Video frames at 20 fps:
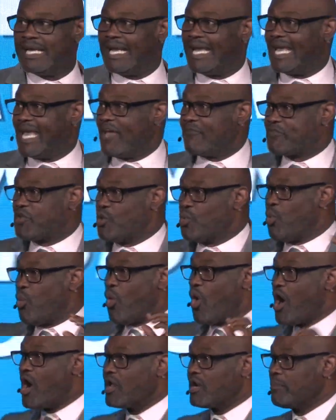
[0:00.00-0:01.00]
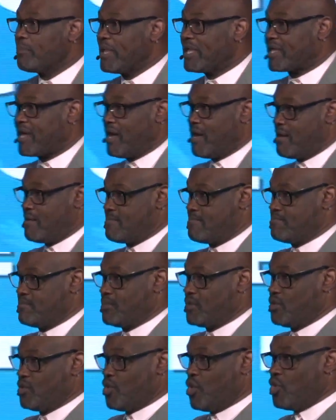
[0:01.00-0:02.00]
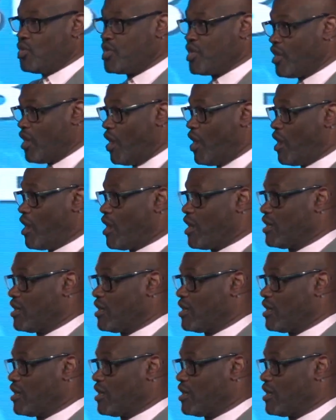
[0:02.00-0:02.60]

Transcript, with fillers: if you want to become who you are,